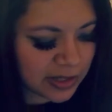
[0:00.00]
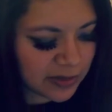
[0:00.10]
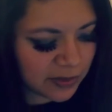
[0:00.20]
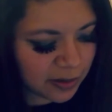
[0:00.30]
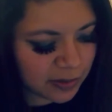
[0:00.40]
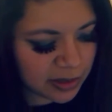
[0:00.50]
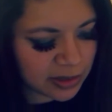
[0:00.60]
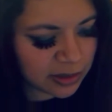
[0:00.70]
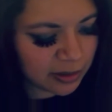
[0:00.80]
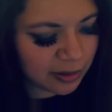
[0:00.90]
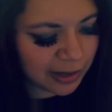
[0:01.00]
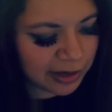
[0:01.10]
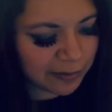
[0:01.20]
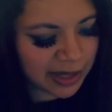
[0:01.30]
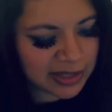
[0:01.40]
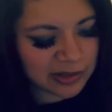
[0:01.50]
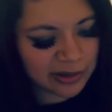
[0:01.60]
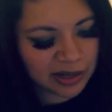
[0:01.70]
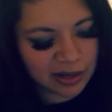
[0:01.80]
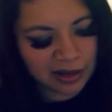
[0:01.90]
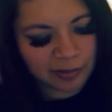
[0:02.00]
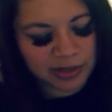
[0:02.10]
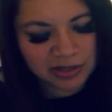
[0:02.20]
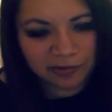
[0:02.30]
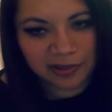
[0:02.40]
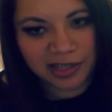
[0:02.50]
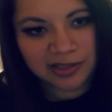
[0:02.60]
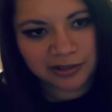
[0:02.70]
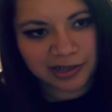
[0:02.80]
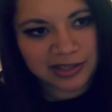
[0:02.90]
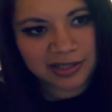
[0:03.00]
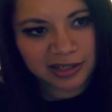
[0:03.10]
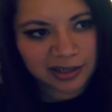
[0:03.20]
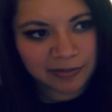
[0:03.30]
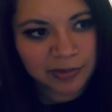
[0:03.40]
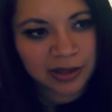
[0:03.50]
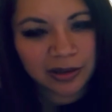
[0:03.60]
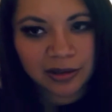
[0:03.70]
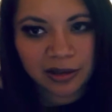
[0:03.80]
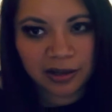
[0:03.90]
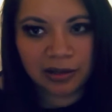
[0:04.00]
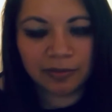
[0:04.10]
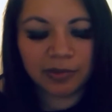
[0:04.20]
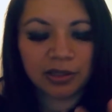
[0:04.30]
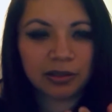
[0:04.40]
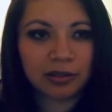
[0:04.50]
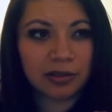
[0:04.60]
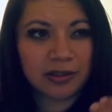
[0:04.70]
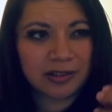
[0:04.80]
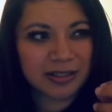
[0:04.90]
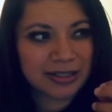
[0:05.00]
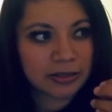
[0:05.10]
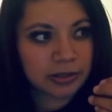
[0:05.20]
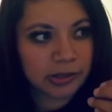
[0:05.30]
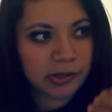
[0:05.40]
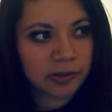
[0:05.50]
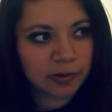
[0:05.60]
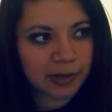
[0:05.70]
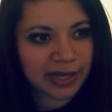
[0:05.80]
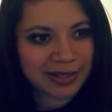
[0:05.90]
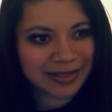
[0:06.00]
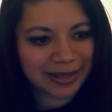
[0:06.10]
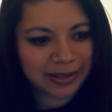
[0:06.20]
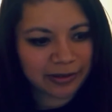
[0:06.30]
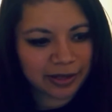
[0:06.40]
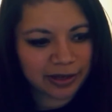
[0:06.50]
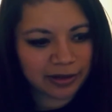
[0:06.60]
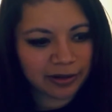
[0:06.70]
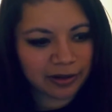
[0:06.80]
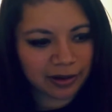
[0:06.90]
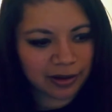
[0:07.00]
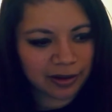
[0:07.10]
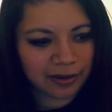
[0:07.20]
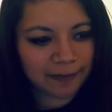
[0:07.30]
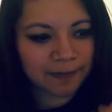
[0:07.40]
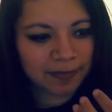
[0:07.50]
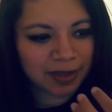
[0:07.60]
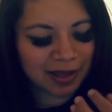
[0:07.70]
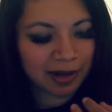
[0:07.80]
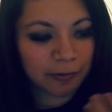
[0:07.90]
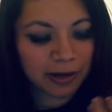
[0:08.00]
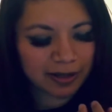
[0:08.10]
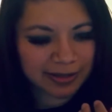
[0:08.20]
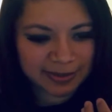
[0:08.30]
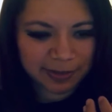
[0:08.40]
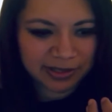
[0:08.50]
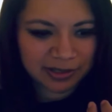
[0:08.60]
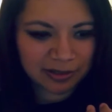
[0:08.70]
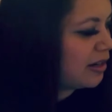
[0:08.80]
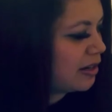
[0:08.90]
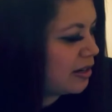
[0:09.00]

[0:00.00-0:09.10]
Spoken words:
of all, with the sternocleidomastoid muscle release, or SCM, there's two ways that you can kind of work on this muscle.